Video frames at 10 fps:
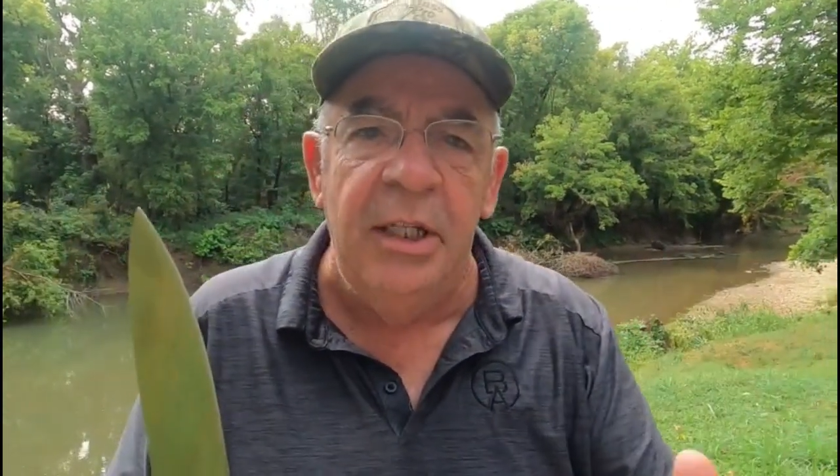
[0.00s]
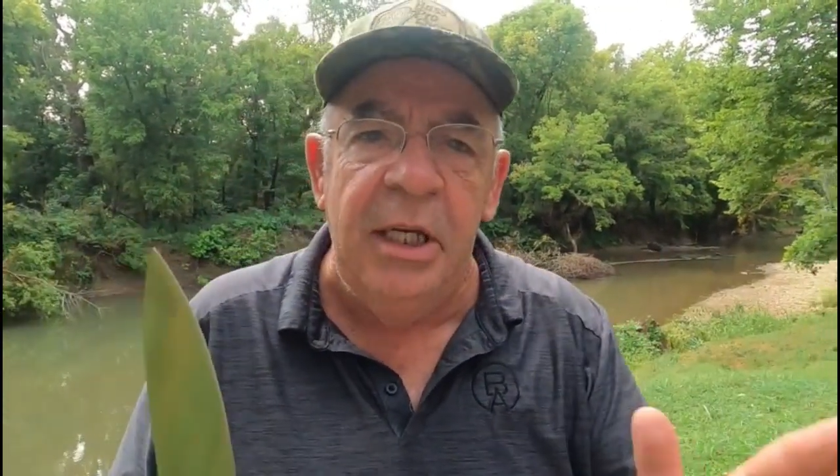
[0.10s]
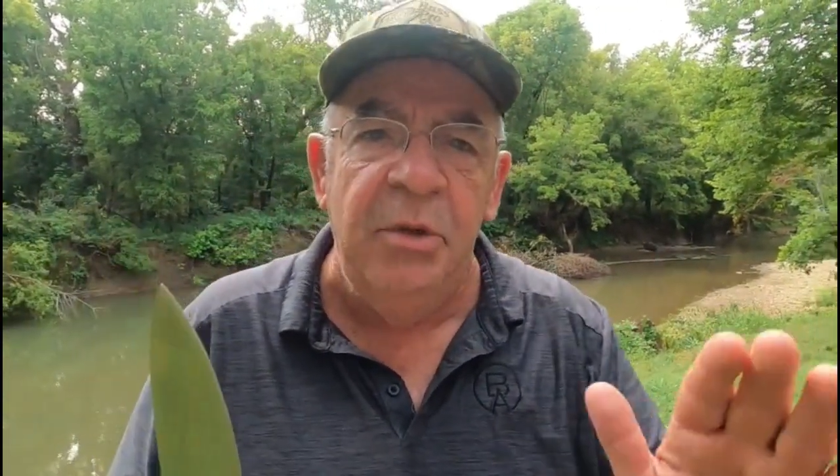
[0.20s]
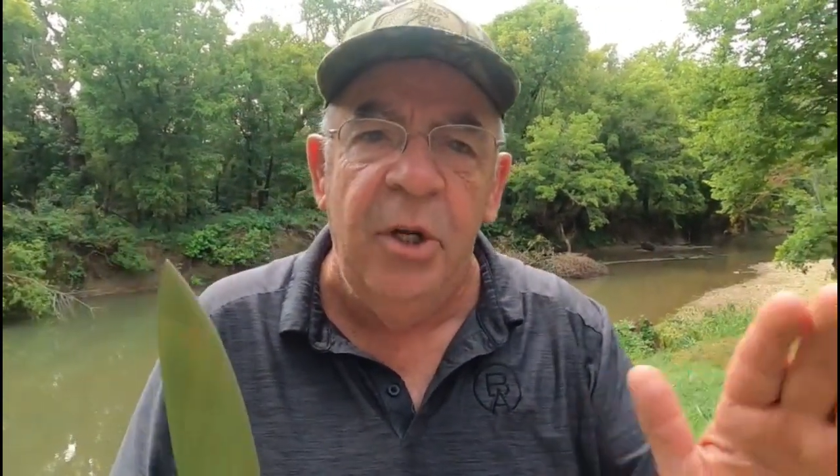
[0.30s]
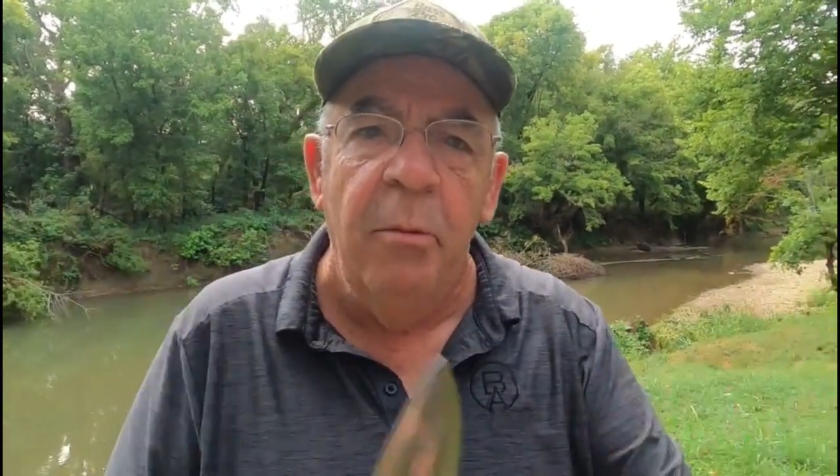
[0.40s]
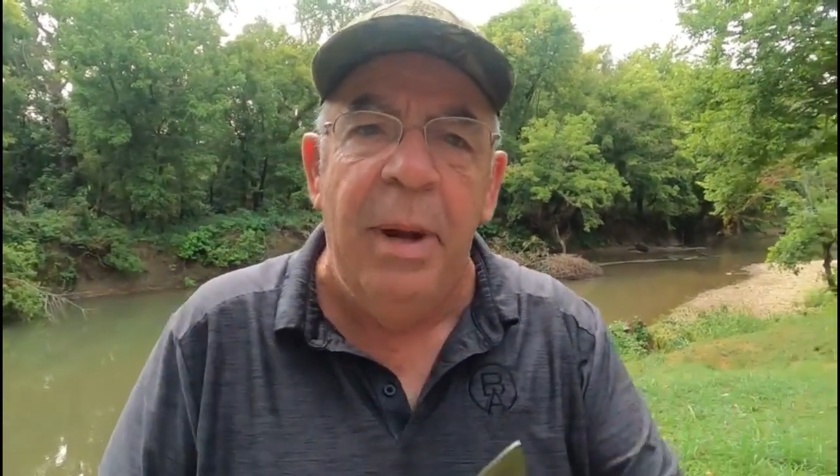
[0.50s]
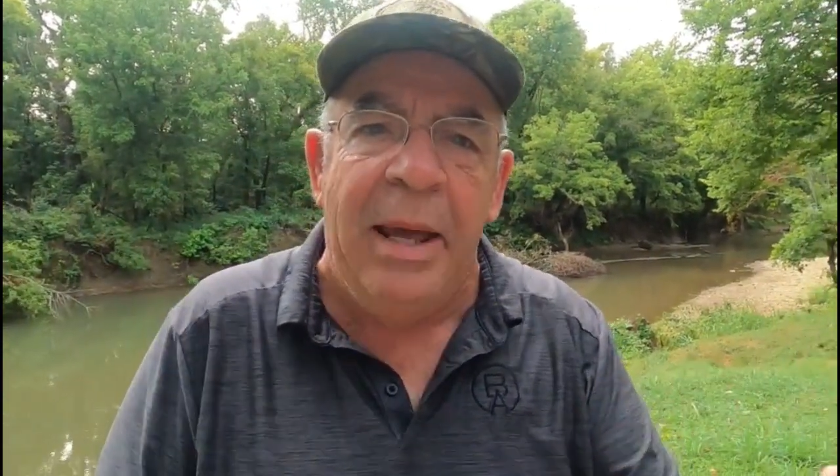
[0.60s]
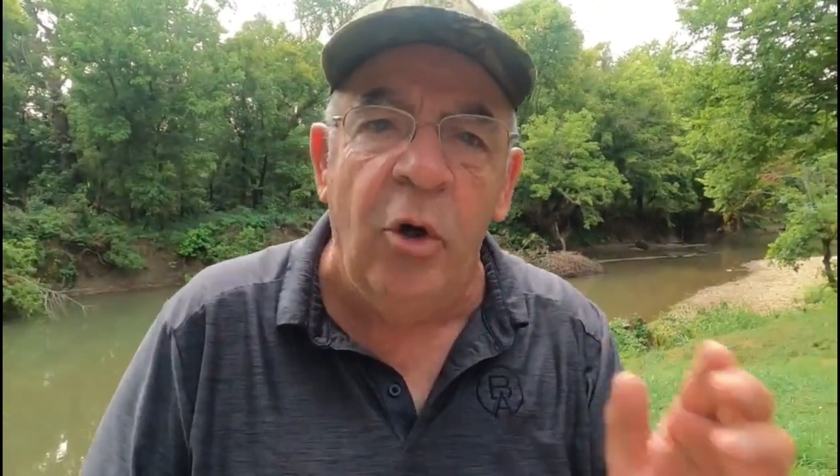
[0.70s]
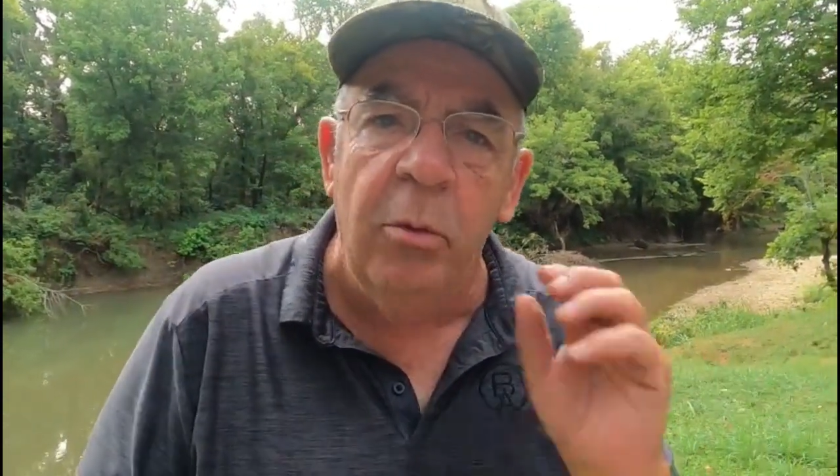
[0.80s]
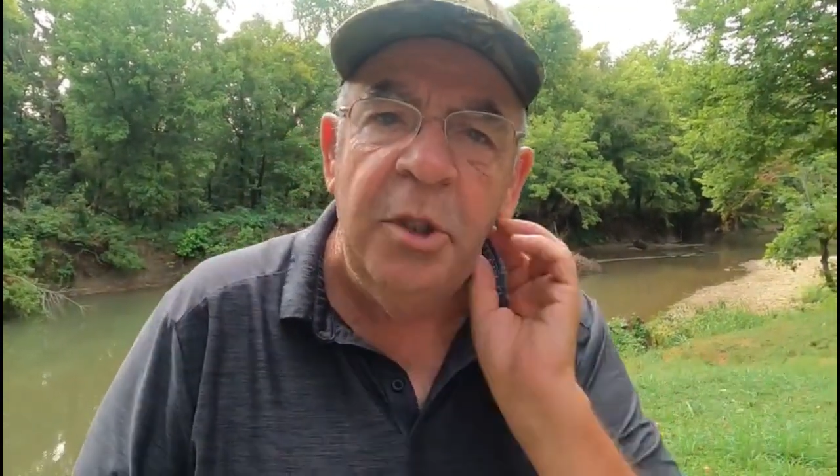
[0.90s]
she was in our
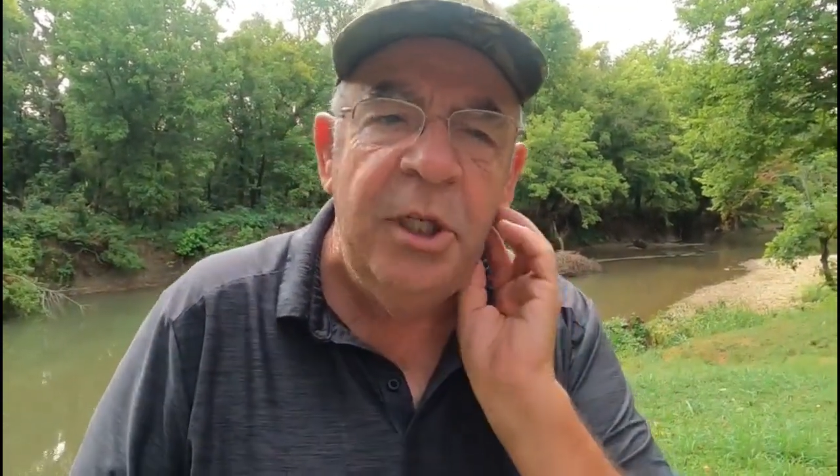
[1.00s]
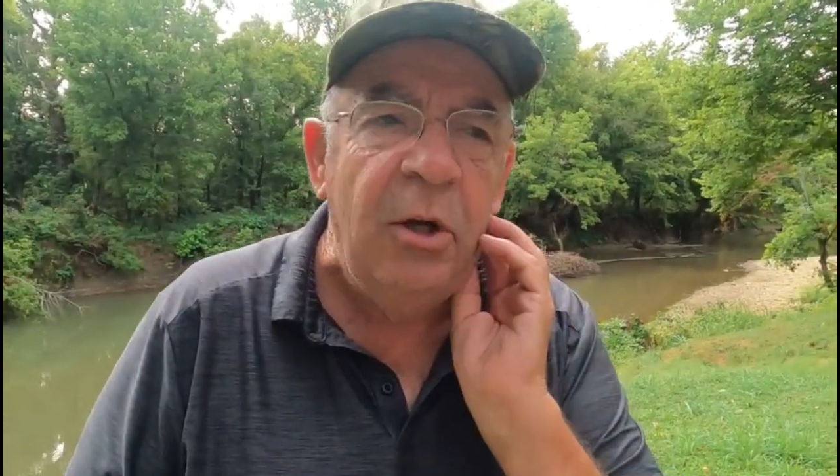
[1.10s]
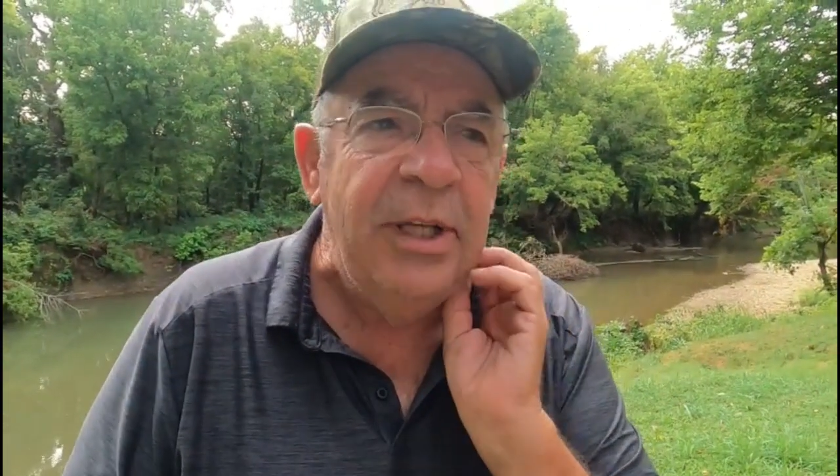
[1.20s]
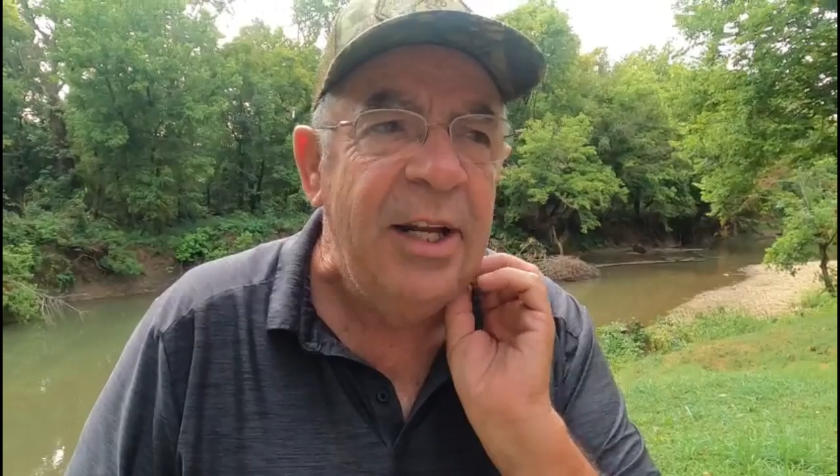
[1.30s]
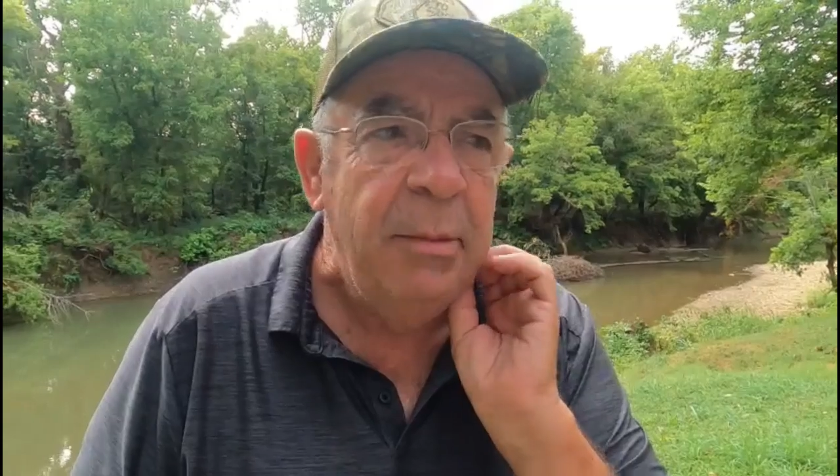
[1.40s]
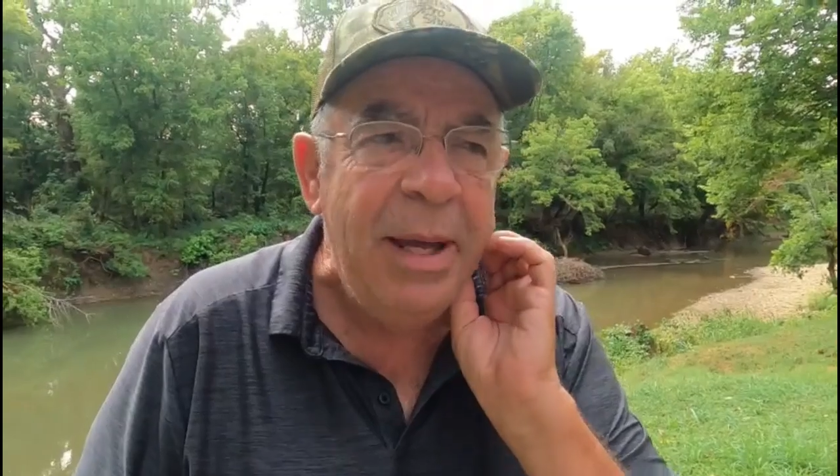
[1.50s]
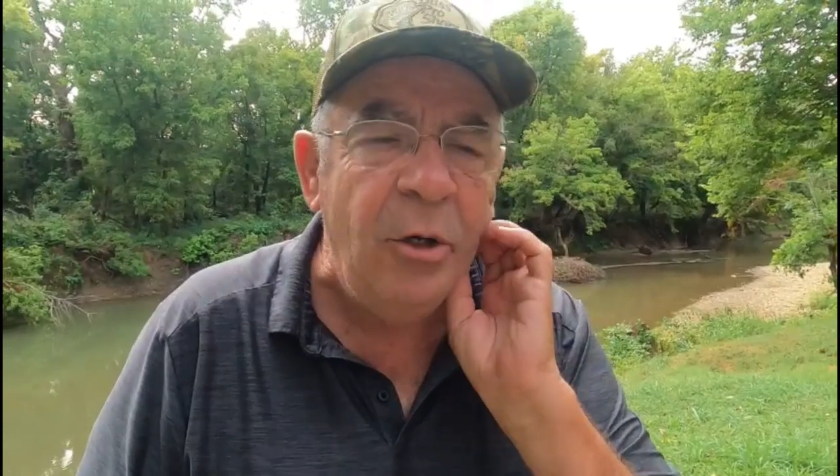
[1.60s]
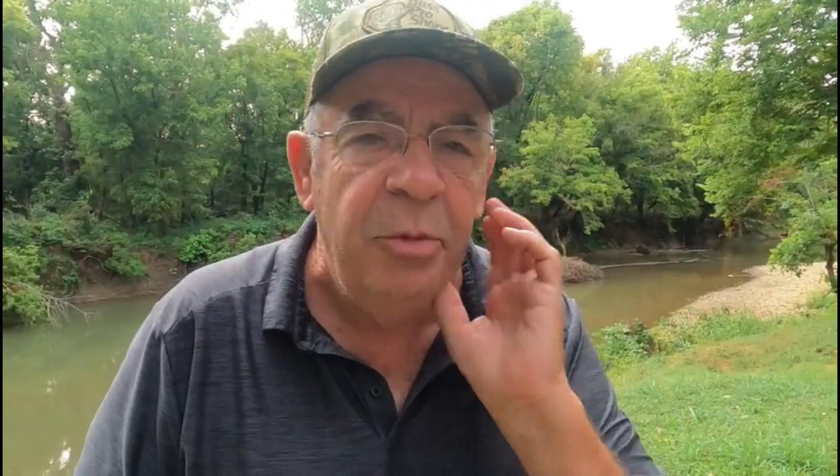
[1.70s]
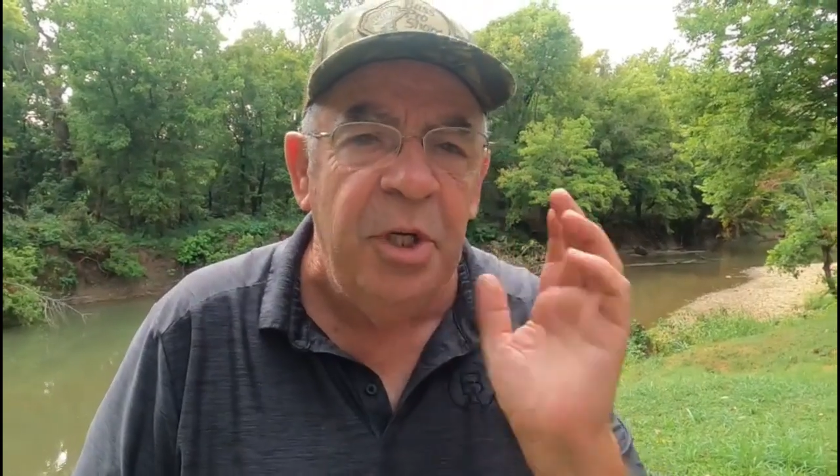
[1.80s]
bedroom, and she looked out the bedroom,